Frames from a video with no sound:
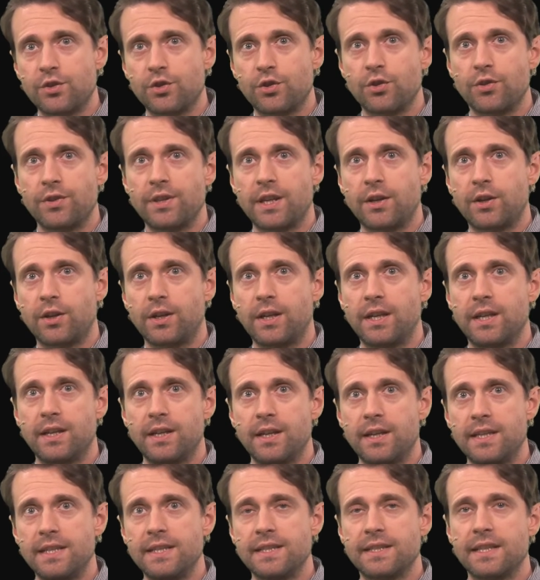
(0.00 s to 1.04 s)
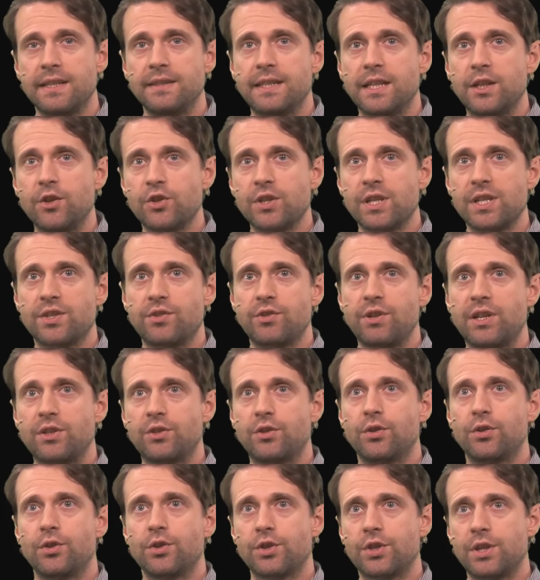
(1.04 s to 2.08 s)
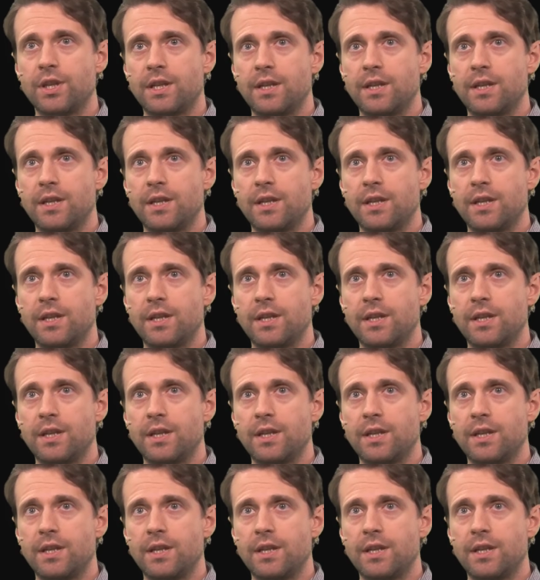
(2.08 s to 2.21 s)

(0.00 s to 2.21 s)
so the instantaneous extractors